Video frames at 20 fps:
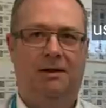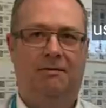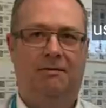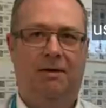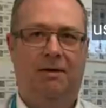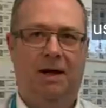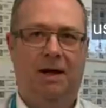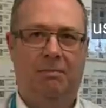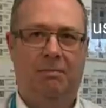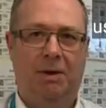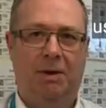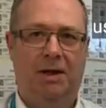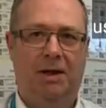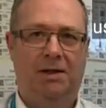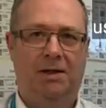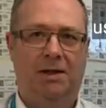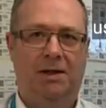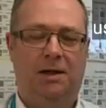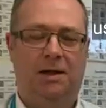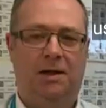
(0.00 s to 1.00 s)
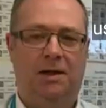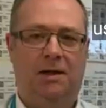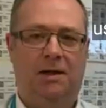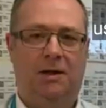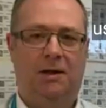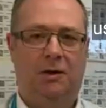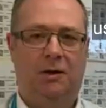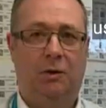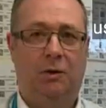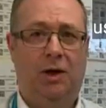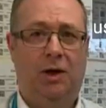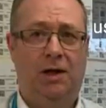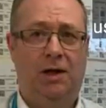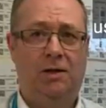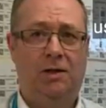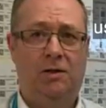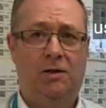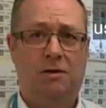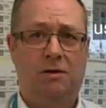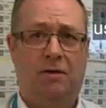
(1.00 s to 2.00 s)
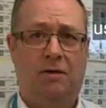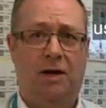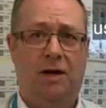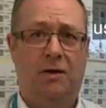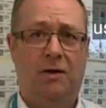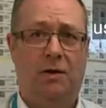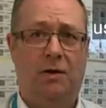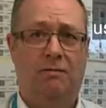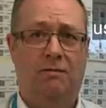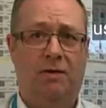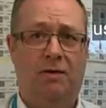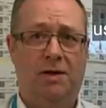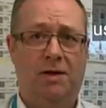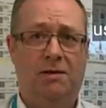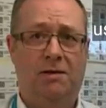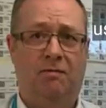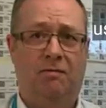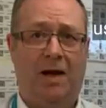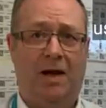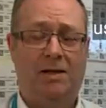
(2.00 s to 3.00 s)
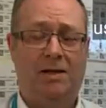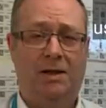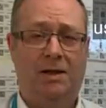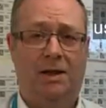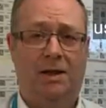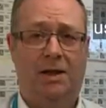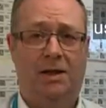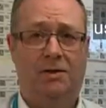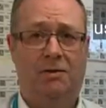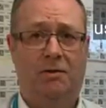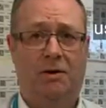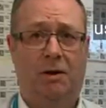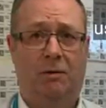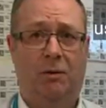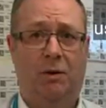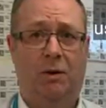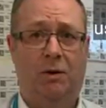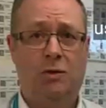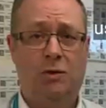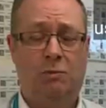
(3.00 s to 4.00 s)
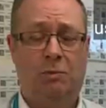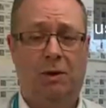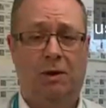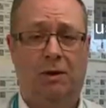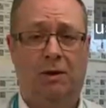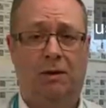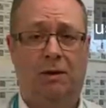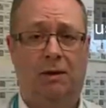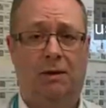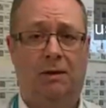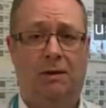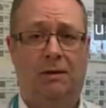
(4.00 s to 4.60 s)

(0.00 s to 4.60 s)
availability and locations of our non-invasive ventilators throughout the hospital.